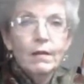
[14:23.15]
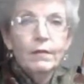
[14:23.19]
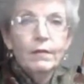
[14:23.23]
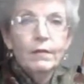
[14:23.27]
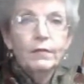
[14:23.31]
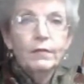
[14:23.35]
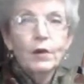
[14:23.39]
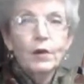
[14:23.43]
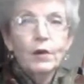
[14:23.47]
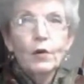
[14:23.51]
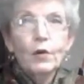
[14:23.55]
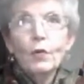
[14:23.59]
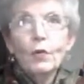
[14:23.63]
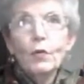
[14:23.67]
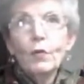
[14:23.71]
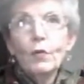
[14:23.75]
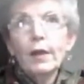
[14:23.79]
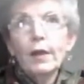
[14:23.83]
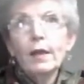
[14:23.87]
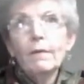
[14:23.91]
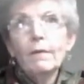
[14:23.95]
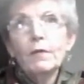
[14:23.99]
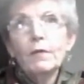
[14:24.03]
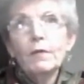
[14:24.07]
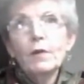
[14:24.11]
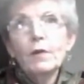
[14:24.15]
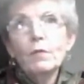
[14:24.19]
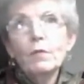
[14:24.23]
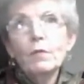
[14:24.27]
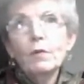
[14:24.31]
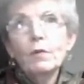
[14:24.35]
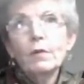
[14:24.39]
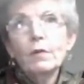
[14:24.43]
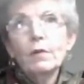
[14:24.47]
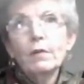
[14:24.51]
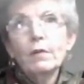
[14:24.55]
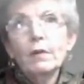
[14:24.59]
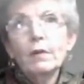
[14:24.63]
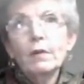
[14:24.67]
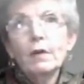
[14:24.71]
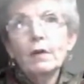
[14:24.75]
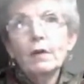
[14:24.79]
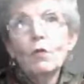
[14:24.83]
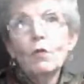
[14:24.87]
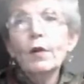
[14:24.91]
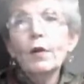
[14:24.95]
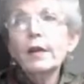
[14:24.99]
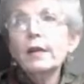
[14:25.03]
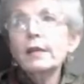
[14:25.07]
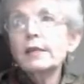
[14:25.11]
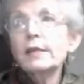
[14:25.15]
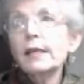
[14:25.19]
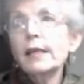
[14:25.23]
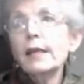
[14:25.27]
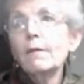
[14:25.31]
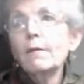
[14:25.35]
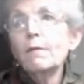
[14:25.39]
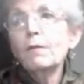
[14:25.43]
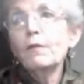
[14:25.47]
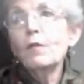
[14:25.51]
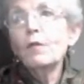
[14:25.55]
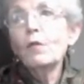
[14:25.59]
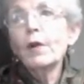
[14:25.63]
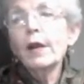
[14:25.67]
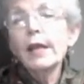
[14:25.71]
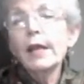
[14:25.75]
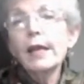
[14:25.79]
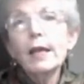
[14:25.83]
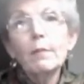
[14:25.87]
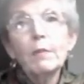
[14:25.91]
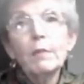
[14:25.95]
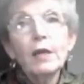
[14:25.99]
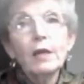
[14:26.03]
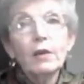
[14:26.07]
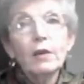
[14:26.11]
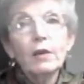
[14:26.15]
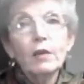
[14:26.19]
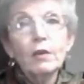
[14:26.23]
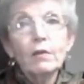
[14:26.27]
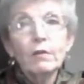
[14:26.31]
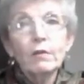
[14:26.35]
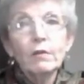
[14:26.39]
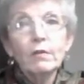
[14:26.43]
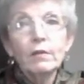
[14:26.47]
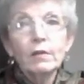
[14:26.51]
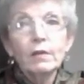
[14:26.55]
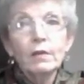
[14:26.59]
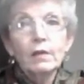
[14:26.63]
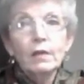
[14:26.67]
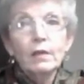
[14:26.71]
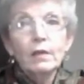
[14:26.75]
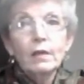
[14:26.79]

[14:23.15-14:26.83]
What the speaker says: So if you were ordered to give 40 MEQs,